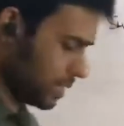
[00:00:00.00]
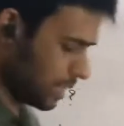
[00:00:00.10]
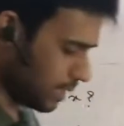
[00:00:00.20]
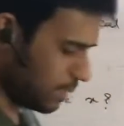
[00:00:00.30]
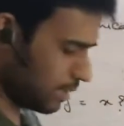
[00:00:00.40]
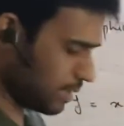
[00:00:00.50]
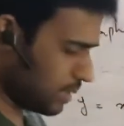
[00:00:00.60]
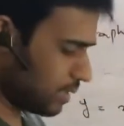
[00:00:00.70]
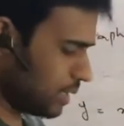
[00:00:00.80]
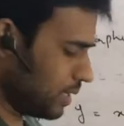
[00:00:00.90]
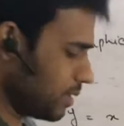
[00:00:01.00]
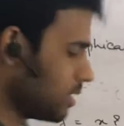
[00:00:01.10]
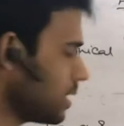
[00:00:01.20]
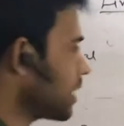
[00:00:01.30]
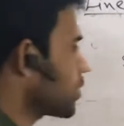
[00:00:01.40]
and
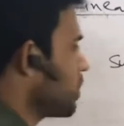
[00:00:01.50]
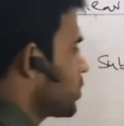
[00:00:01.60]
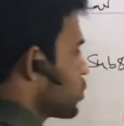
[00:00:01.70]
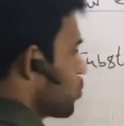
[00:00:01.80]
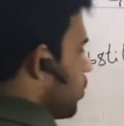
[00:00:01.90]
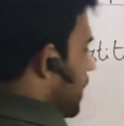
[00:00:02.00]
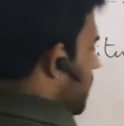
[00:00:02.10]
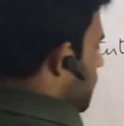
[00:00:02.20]
3x plus 2y